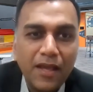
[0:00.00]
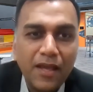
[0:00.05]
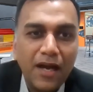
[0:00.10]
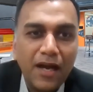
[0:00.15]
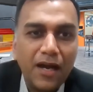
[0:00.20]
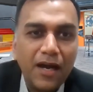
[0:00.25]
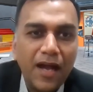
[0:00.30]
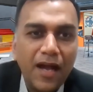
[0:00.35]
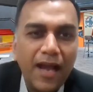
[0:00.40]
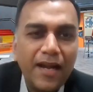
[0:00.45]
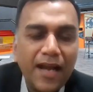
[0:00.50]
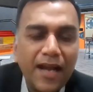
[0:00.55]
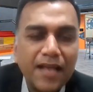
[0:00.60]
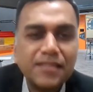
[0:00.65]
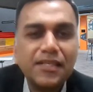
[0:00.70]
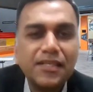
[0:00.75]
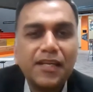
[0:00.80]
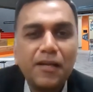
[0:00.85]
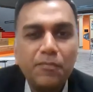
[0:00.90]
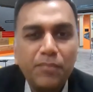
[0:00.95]
And
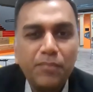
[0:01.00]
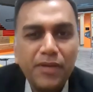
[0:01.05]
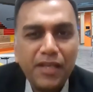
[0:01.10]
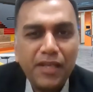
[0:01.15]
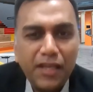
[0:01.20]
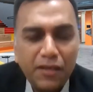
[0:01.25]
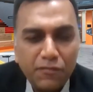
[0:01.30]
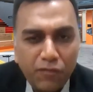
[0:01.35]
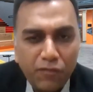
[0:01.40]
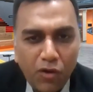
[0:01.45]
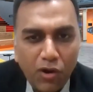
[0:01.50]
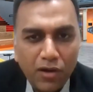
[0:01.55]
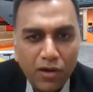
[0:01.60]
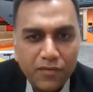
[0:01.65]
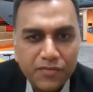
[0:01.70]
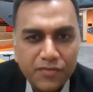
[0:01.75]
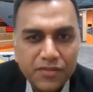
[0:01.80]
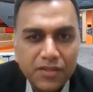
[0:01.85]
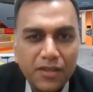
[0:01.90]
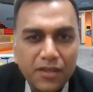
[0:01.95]
as the company
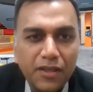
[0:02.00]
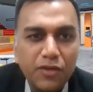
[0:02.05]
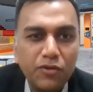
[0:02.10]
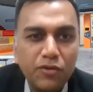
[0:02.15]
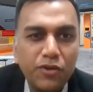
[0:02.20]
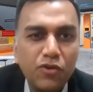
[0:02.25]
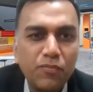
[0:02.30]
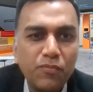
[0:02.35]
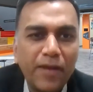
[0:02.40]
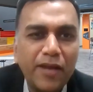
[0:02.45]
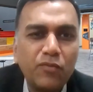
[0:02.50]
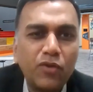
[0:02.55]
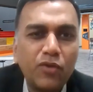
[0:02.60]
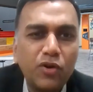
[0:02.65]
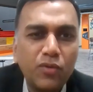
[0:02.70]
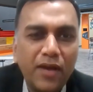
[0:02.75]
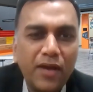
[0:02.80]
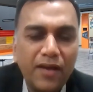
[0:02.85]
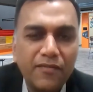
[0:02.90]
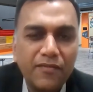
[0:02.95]
evolves, you know, you might
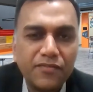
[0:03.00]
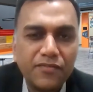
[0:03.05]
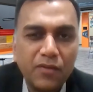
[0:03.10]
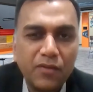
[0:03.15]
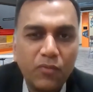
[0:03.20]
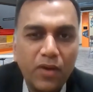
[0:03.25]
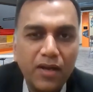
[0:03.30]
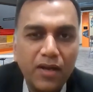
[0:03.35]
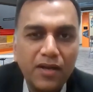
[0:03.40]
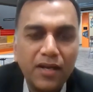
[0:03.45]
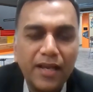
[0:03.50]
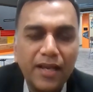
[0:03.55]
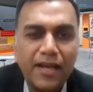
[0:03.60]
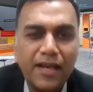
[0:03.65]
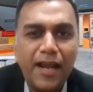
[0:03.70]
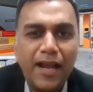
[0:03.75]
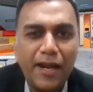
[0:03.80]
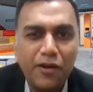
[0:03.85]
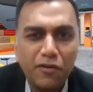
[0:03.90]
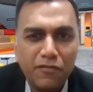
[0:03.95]
want to have someone like
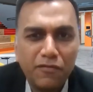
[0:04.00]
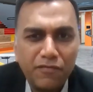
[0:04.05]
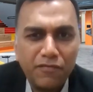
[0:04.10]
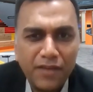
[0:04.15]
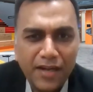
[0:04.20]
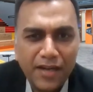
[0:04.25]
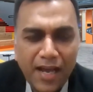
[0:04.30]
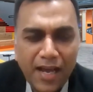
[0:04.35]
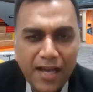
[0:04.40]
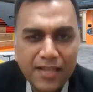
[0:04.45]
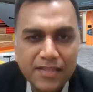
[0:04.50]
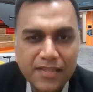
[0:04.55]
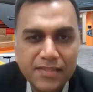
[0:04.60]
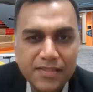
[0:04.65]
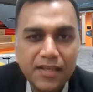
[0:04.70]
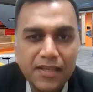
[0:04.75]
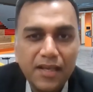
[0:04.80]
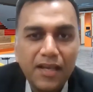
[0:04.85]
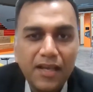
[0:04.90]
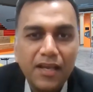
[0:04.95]
a head of
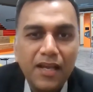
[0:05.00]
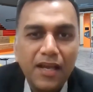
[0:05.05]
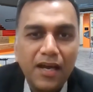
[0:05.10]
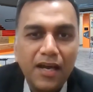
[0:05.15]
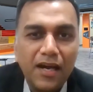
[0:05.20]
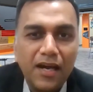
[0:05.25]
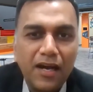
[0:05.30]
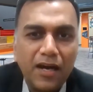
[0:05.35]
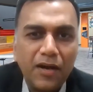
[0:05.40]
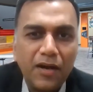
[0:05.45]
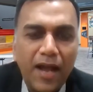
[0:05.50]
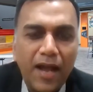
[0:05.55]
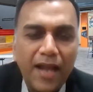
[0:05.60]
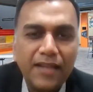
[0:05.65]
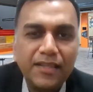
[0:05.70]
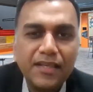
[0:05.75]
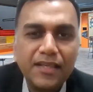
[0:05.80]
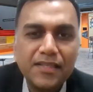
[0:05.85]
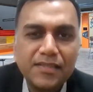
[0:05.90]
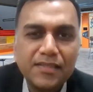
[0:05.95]
finance,
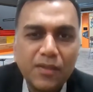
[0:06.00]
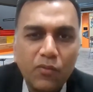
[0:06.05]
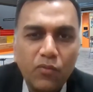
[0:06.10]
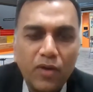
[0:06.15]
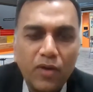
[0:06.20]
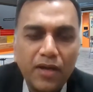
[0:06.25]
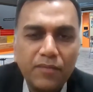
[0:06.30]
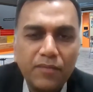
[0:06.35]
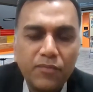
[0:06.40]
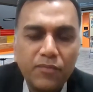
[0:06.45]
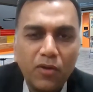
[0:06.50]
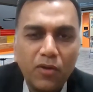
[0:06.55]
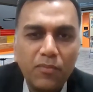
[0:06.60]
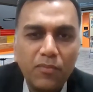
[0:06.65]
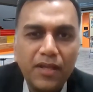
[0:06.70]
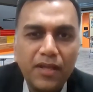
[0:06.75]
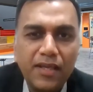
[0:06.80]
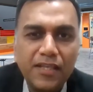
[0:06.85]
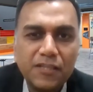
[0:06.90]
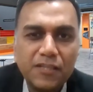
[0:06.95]
and then someone
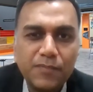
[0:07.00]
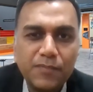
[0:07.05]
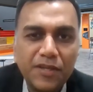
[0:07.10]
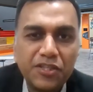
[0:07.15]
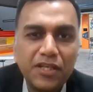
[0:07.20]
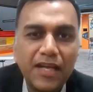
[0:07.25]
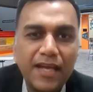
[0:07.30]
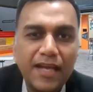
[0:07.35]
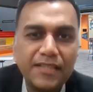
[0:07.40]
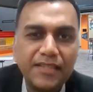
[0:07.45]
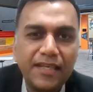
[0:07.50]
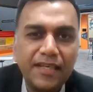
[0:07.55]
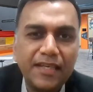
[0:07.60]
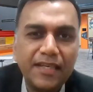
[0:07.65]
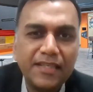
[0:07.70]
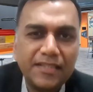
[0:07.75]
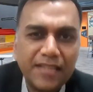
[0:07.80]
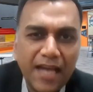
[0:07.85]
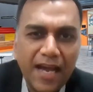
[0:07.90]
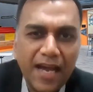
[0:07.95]
probably specializing
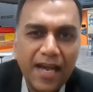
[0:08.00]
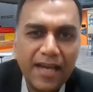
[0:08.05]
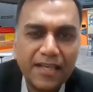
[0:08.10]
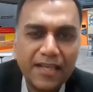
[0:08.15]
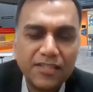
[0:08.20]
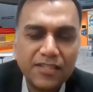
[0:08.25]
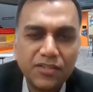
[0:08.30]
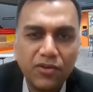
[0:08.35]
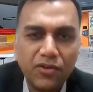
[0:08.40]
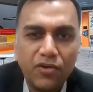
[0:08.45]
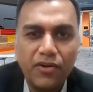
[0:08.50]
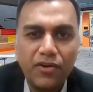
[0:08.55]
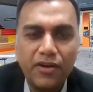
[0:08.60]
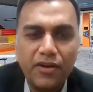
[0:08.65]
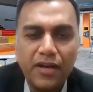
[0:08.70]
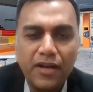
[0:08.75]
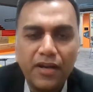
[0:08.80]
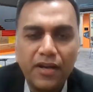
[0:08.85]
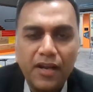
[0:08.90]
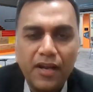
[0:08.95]
in tax
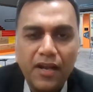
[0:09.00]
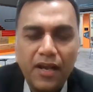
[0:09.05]
or,